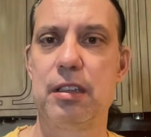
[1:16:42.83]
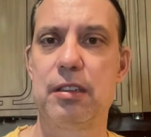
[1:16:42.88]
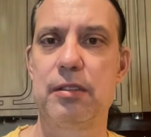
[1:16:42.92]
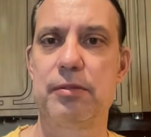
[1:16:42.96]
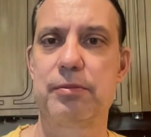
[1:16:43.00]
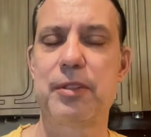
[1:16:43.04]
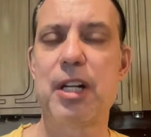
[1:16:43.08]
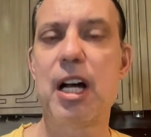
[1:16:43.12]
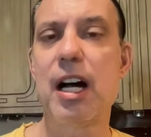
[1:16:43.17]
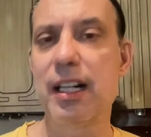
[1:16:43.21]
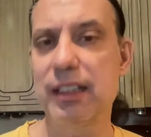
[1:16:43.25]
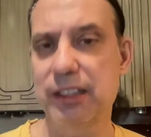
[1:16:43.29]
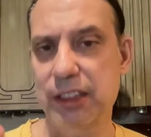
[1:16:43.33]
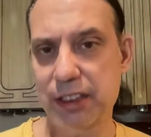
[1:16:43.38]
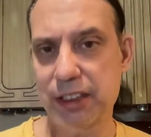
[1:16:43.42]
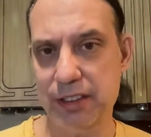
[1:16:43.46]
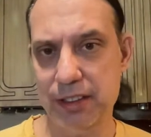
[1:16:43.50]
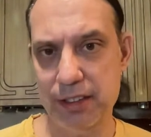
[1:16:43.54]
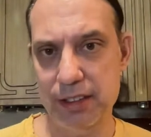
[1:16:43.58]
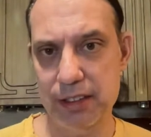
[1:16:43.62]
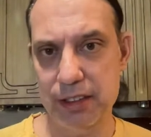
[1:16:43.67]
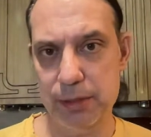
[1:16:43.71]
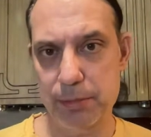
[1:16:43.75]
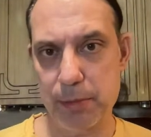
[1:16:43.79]

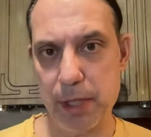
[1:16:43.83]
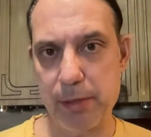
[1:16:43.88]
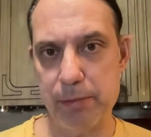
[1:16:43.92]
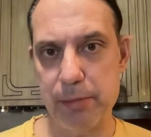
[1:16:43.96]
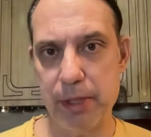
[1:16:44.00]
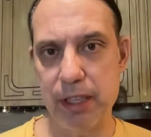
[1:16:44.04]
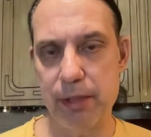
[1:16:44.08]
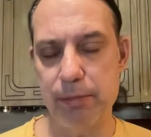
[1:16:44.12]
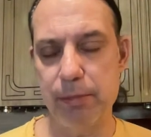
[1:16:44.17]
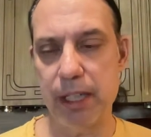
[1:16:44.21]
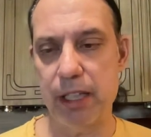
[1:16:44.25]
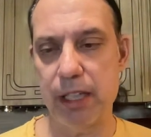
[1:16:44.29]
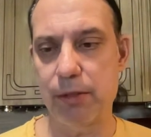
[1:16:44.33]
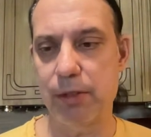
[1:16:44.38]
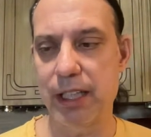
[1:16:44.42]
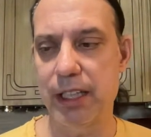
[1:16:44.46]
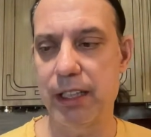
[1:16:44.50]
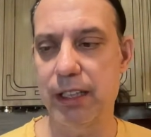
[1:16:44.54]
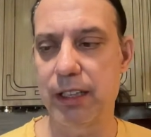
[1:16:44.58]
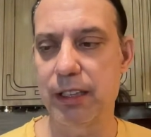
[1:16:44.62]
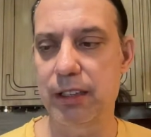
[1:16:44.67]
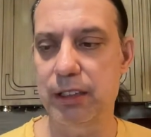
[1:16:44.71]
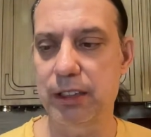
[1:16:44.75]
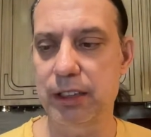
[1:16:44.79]
Consciousness might be the better way to
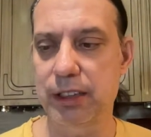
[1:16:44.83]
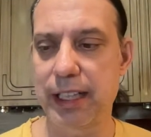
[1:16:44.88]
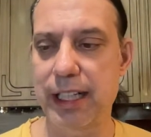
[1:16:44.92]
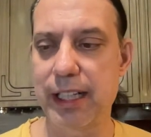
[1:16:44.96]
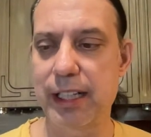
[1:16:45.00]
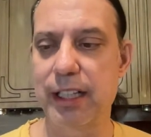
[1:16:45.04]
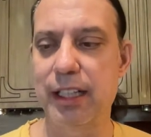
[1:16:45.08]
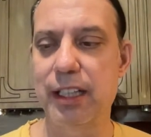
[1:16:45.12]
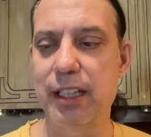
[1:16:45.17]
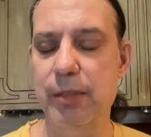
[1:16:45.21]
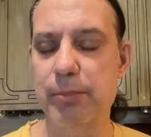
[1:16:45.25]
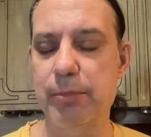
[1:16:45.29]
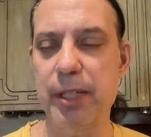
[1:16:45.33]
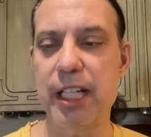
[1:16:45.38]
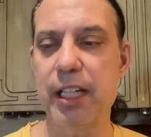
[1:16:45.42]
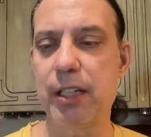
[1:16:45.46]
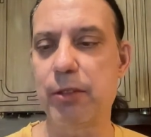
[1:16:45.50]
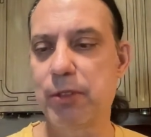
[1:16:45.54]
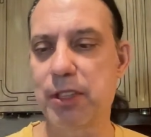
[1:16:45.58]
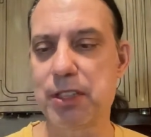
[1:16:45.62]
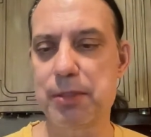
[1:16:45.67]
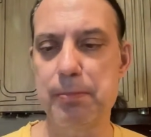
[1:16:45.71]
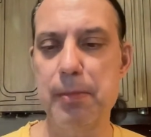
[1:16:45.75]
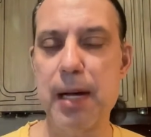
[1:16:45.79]
understand it. In the beginning
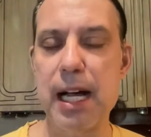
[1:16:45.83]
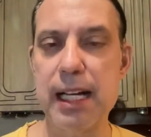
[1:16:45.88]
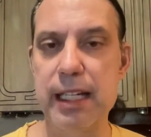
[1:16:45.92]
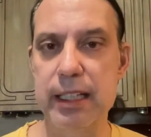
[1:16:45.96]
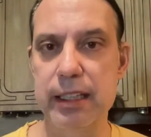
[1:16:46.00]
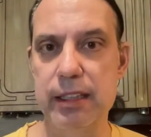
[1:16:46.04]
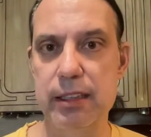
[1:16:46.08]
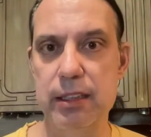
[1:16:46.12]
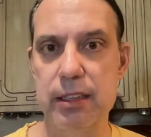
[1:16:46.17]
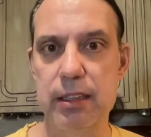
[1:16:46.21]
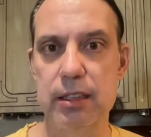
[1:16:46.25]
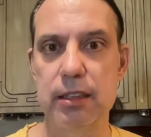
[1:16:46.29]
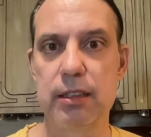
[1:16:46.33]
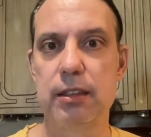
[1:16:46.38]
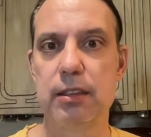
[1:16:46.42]
was mind.